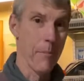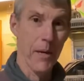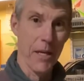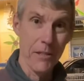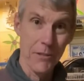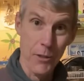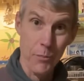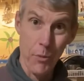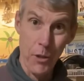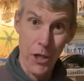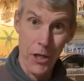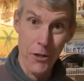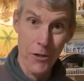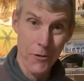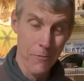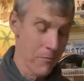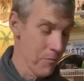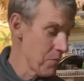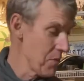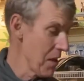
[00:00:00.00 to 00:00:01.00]
paint sprayer,
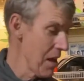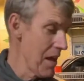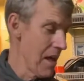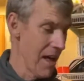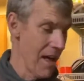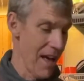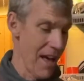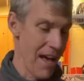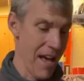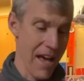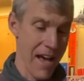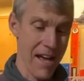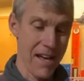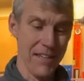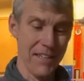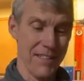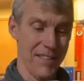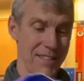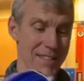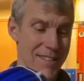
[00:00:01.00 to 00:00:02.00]

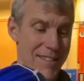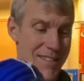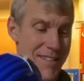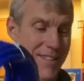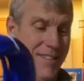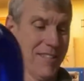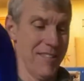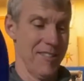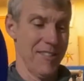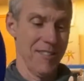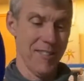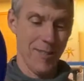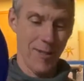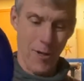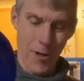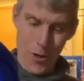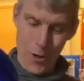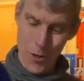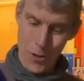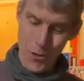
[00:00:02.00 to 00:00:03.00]
and this is the
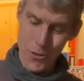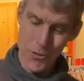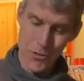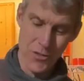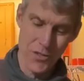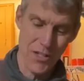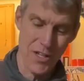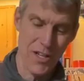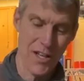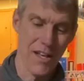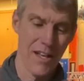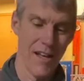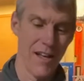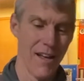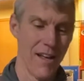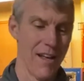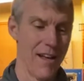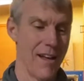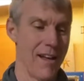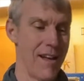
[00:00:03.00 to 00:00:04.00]
hose.
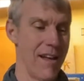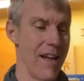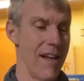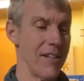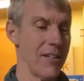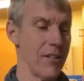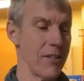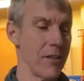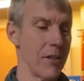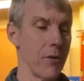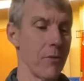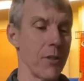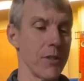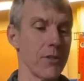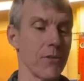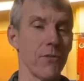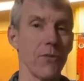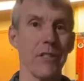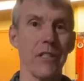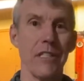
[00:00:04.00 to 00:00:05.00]
And you know
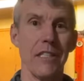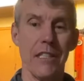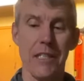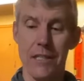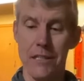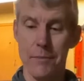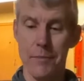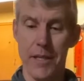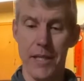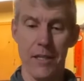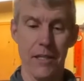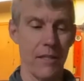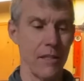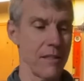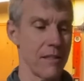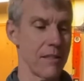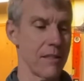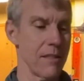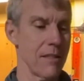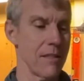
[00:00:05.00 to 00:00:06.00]
what's really neat about it?
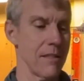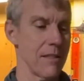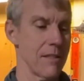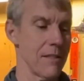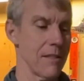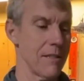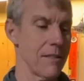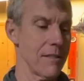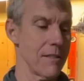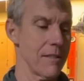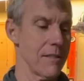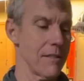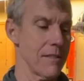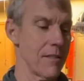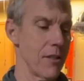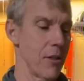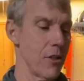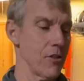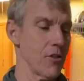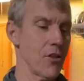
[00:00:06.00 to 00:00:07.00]

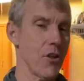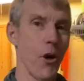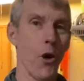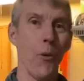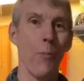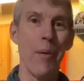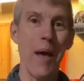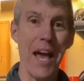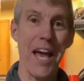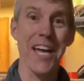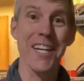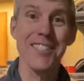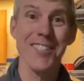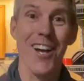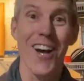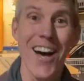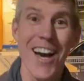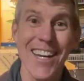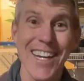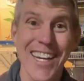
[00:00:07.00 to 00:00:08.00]
There's no paint
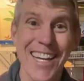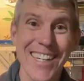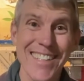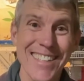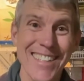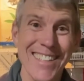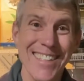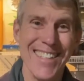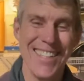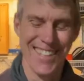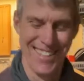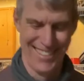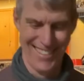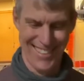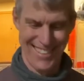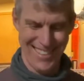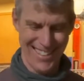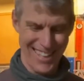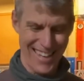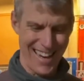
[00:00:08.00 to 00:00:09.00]
on it.
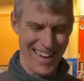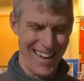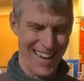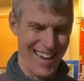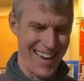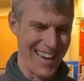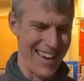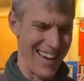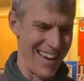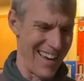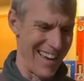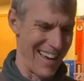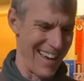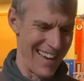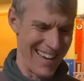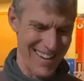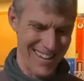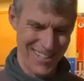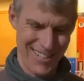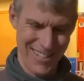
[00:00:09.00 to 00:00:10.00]
Brand